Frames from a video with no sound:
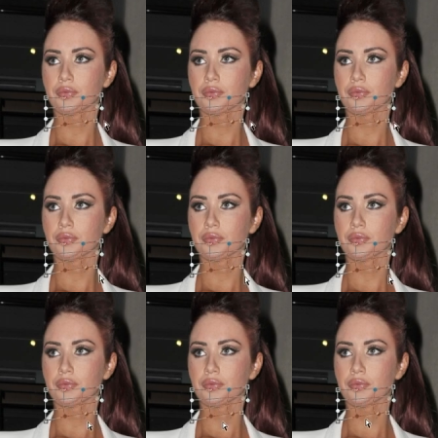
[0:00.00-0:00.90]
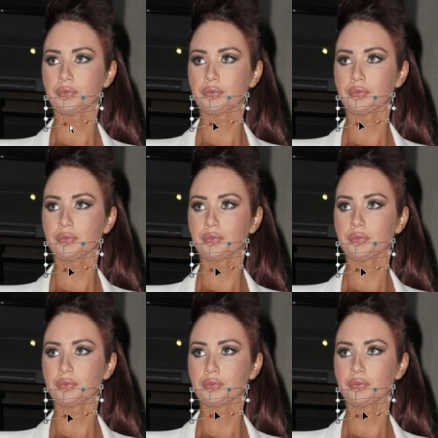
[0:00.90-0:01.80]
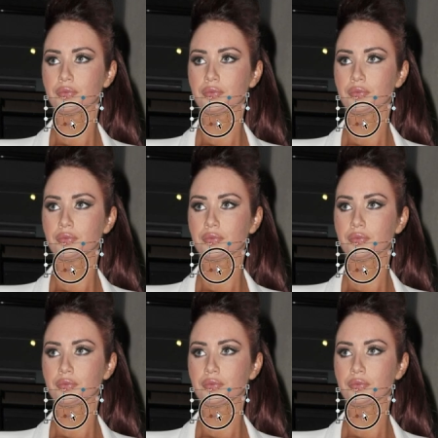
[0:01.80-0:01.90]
Nobody speaks.